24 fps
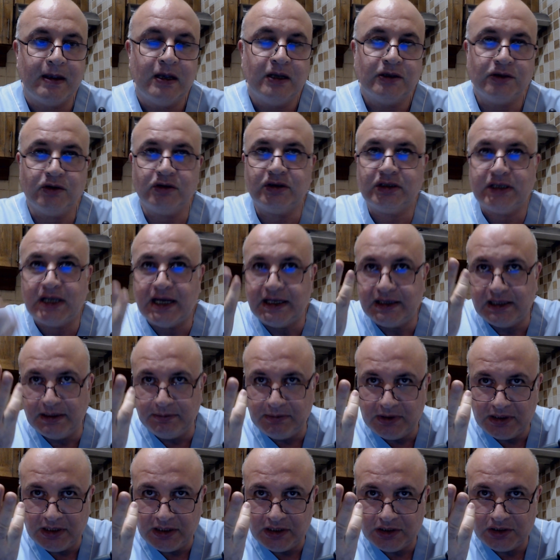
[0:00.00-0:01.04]
So slight
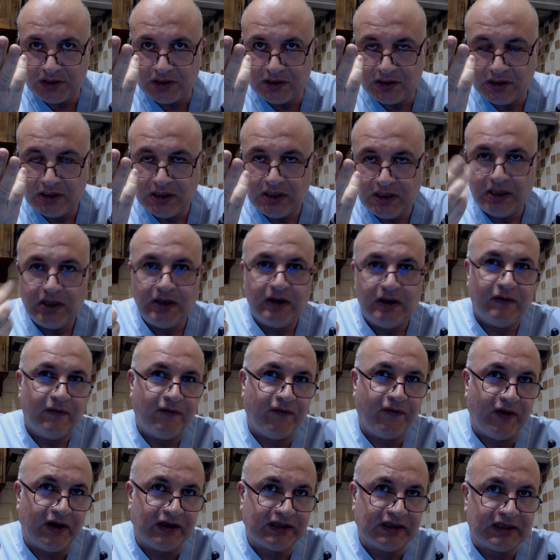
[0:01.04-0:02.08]
limitation.
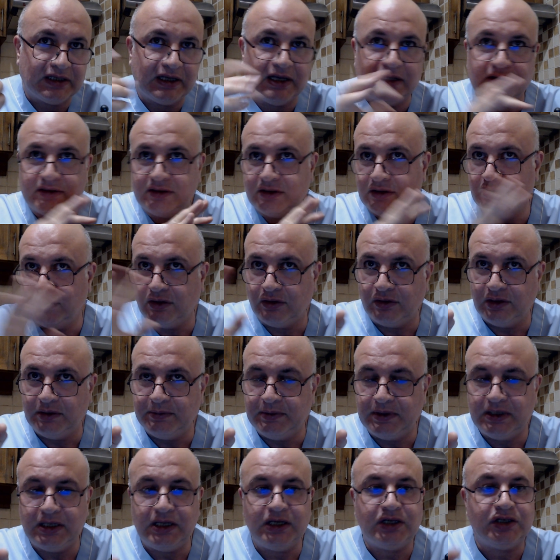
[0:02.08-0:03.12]
First class, no
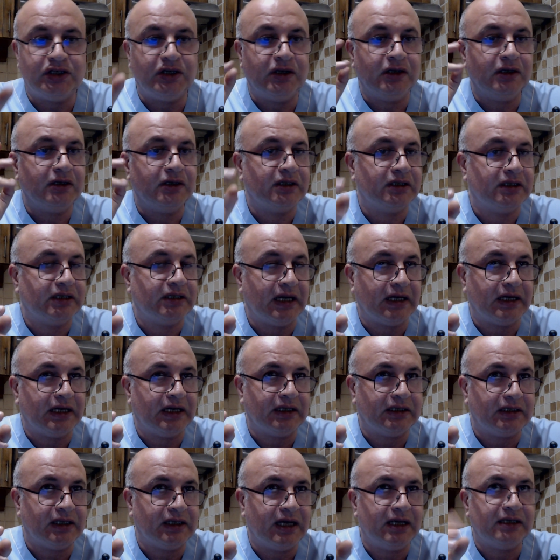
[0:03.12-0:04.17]
limitation.
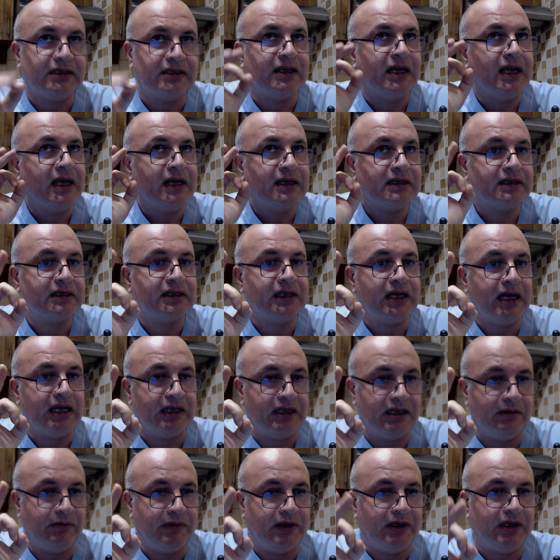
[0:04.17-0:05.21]
Second class,
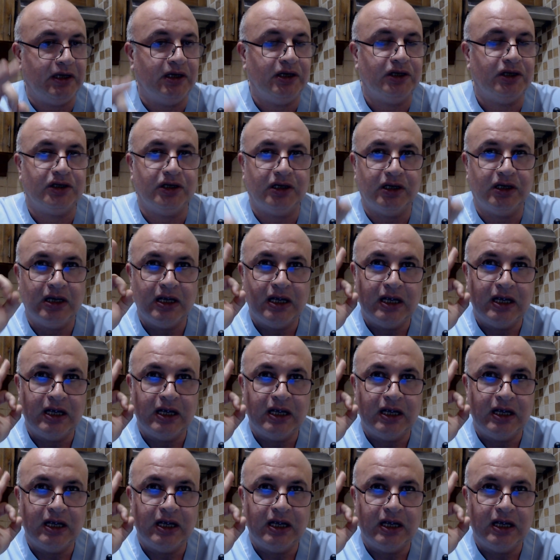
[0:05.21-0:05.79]
slight limitation.